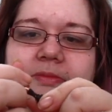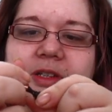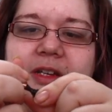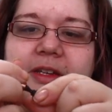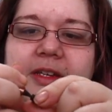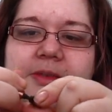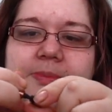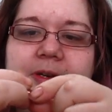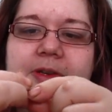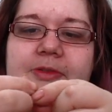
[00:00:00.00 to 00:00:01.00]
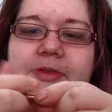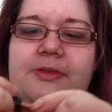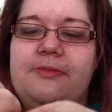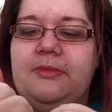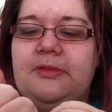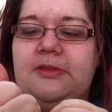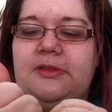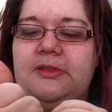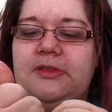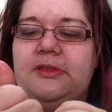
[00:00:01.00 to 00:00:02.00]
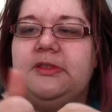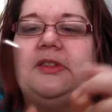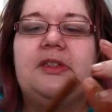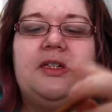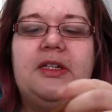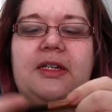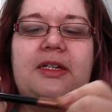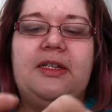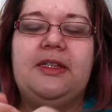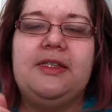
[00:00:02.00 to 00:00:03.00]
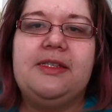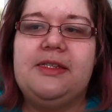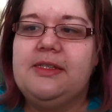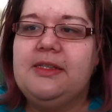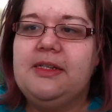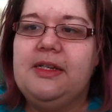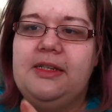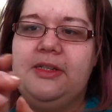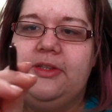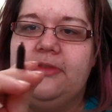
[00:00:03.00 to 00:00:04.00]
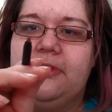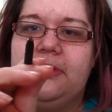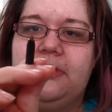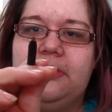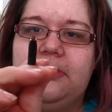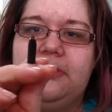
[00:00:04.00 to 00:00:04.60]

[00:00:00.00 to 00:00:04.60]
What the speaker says: which I think is pretty awesome. And this is the colour to it.